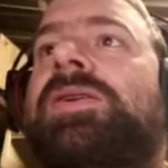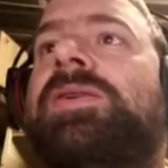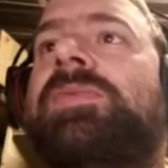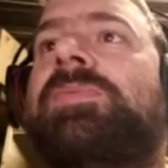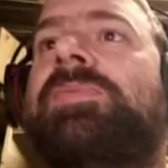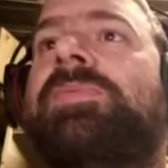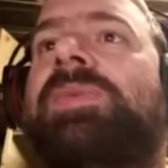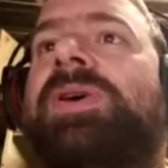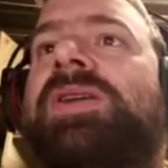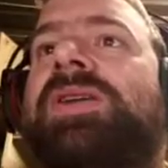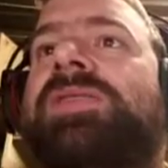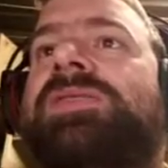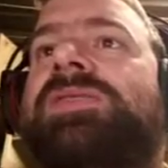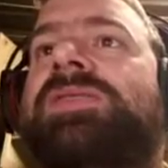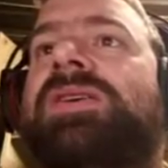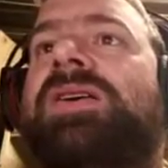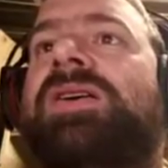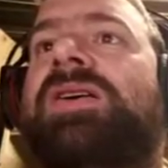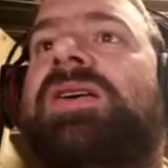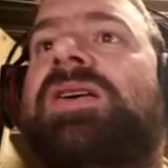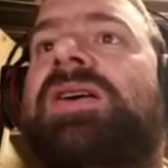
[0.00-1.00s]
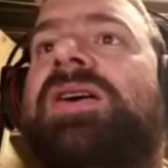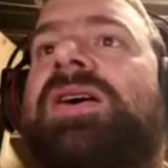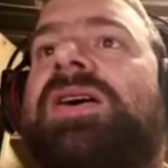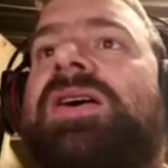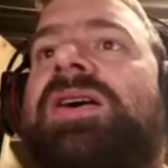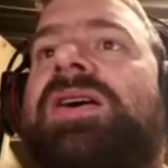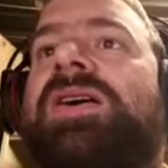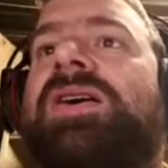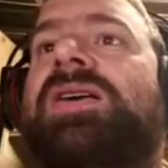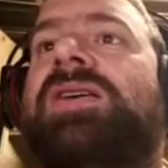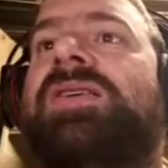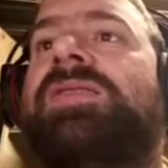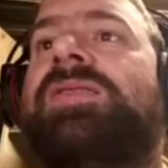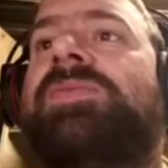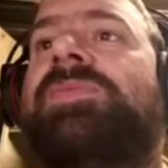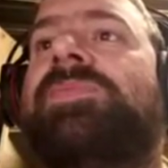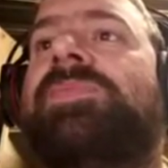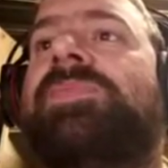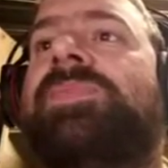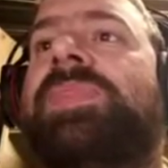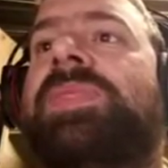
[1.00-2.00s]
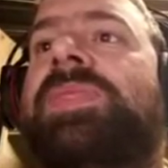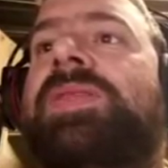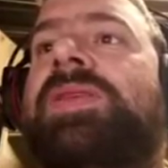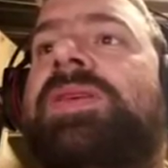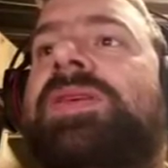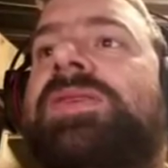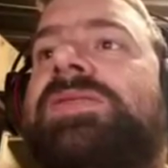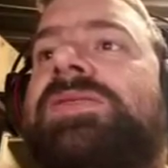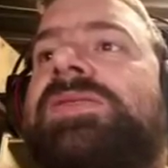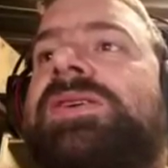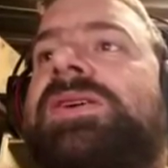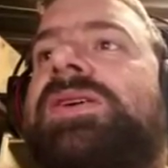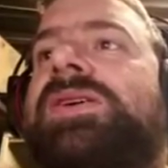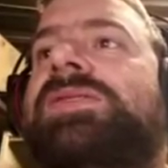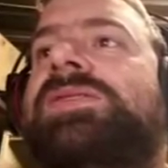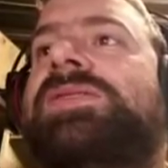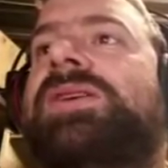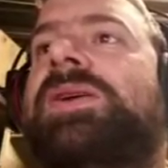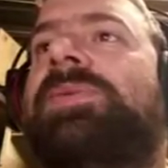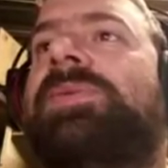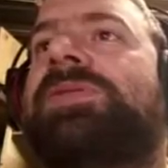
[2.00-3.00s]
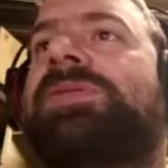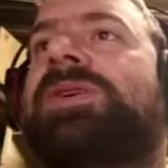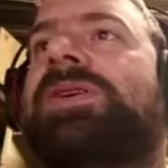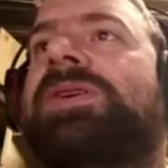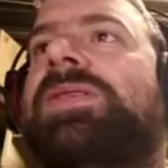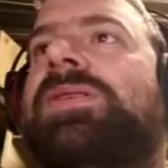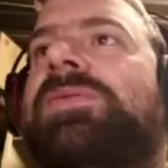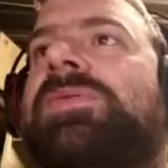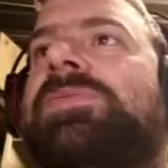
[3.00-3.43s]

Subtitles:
But yeah, see, it's coming together.